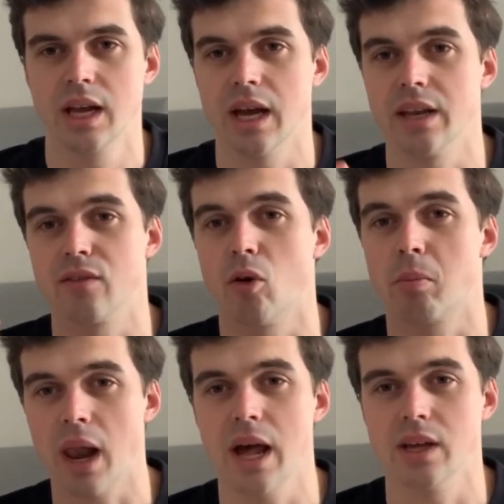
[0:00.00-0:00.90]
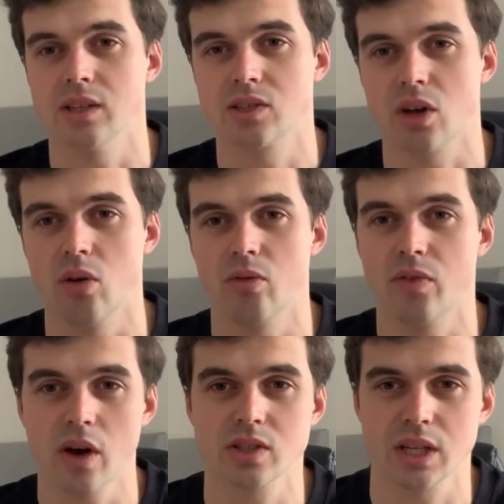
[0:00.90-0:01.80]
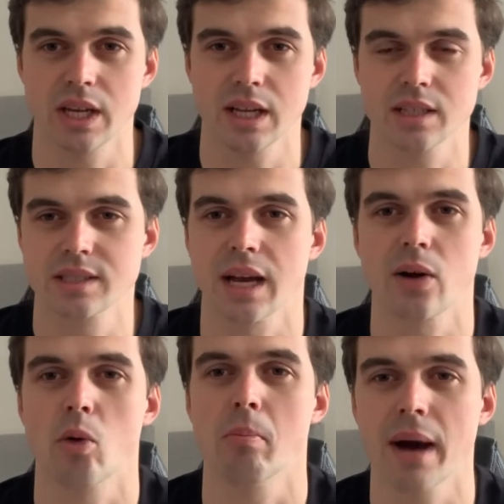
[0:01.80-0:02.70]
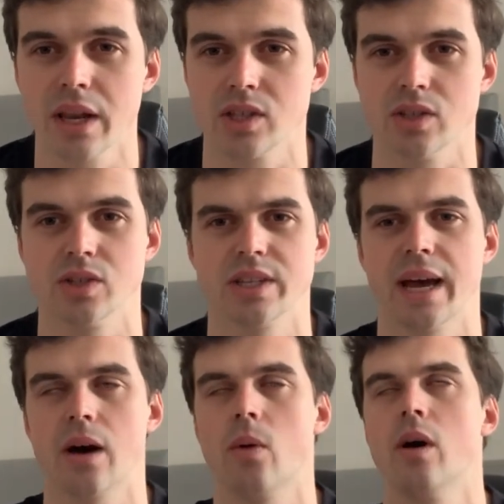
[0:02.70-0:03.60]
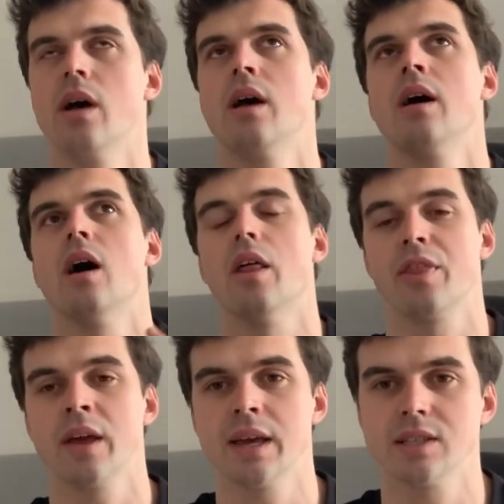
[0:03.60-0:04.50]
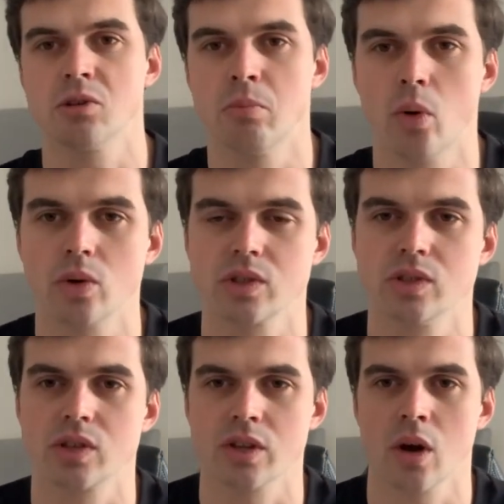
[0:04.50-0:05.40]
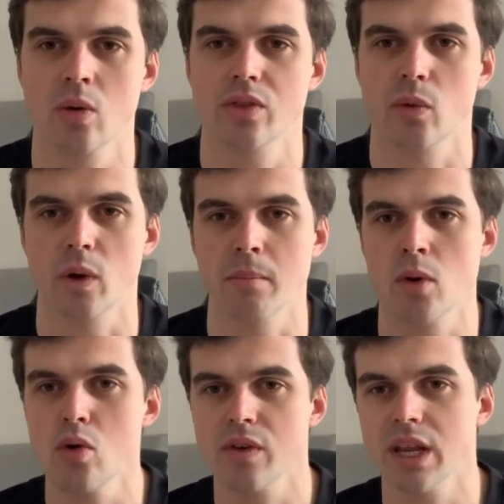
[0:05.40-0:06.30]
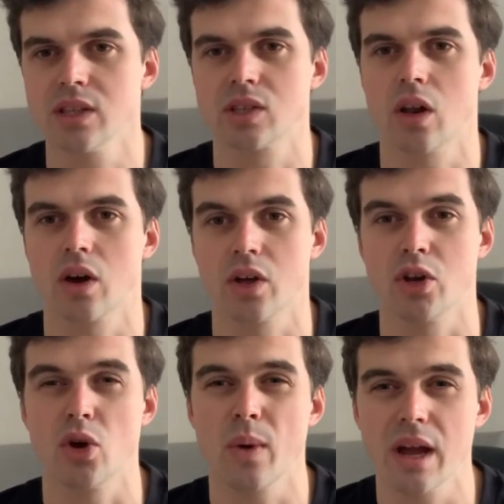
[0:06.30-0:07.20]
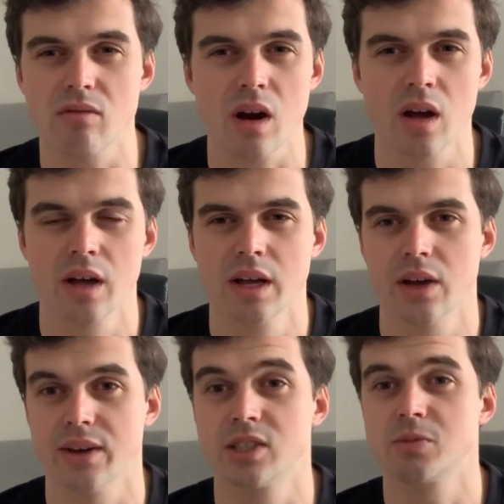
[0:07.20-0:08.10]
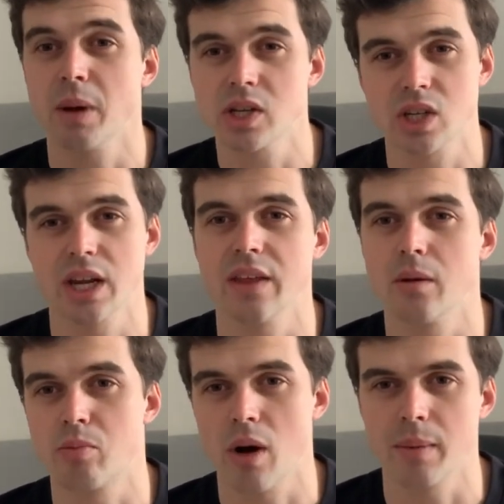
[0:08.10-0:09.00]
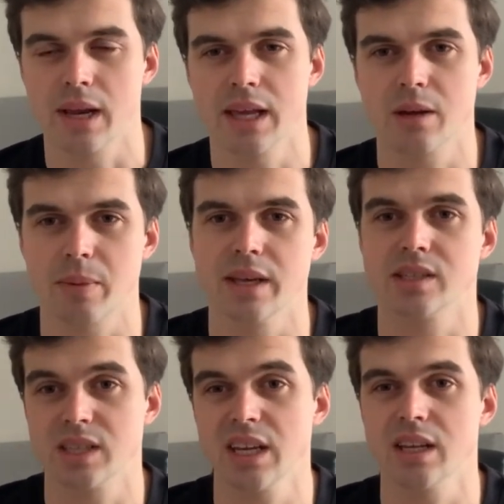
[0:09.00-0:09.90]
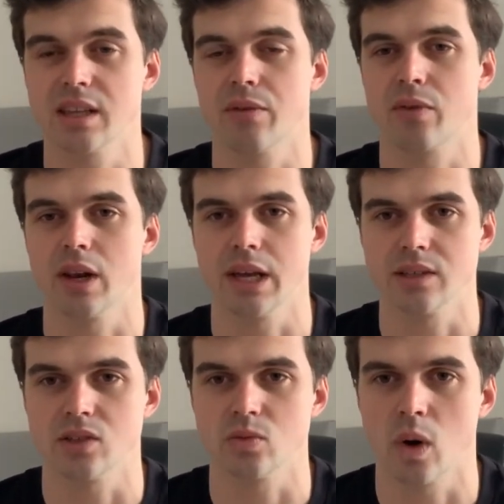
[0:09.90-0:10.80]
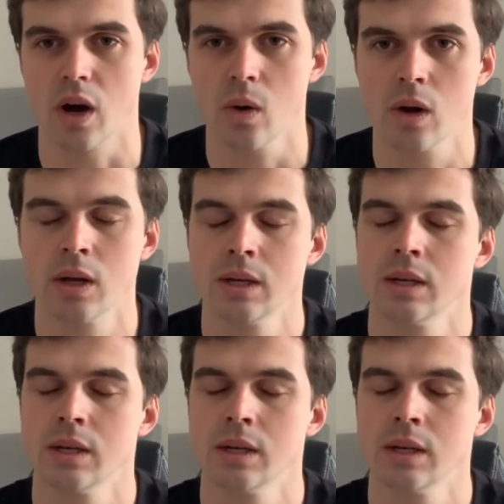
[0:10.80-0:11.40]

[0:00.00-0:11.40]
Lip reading: and you've got players. So firstly, let's tackle managers. Now, I think it's important to note that we're moving into like a new era, especially in the Premier League, but it's seen in different leagues as well.